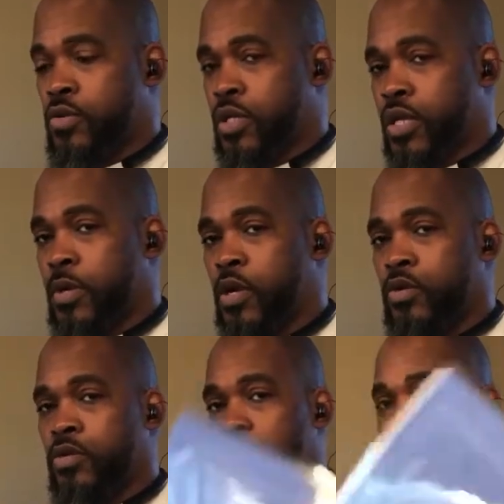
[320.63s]
through because I'm gonna
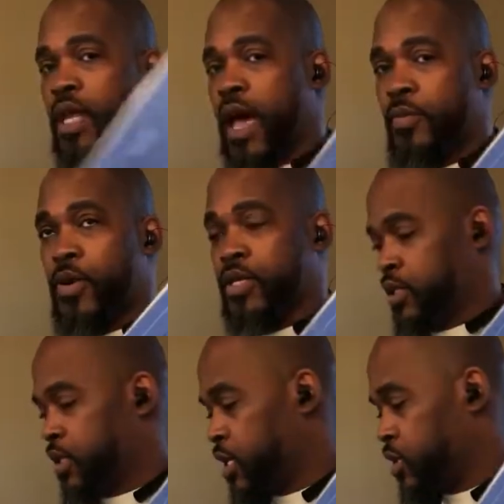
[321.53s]
go through this live
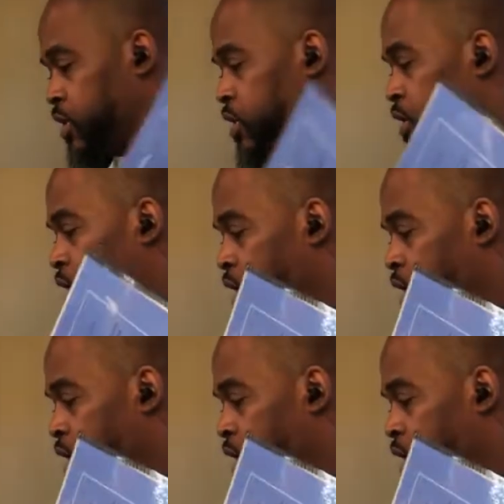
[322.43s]
presentation.